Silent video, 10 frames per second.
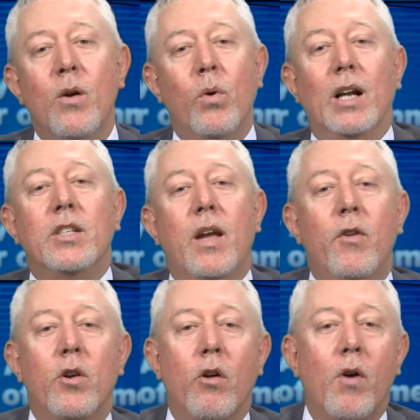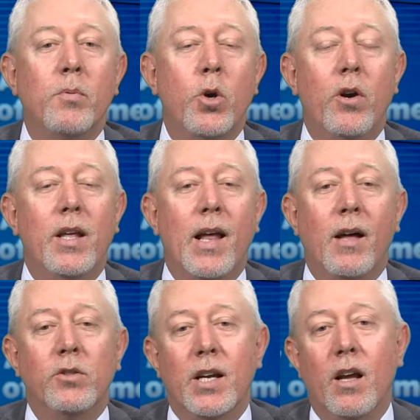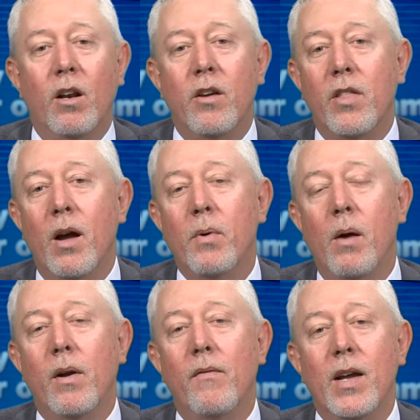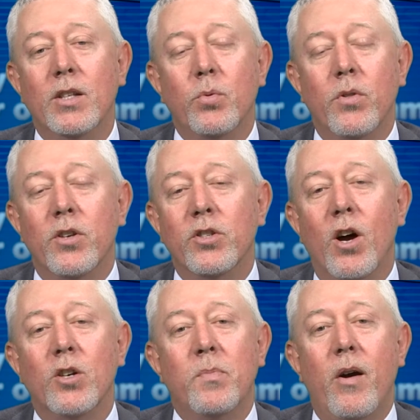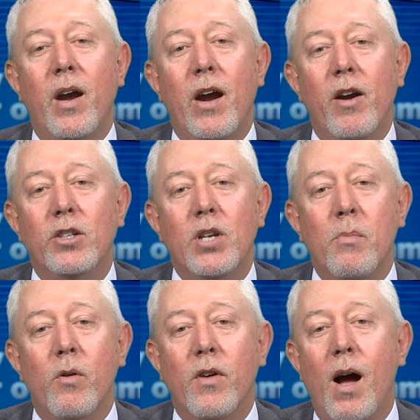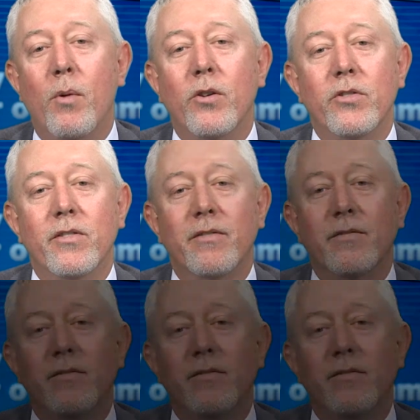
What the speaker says: We'd like to give you another opportunity now to take a look at the upcoming events with the Salisbury Area Chamber of Commerce.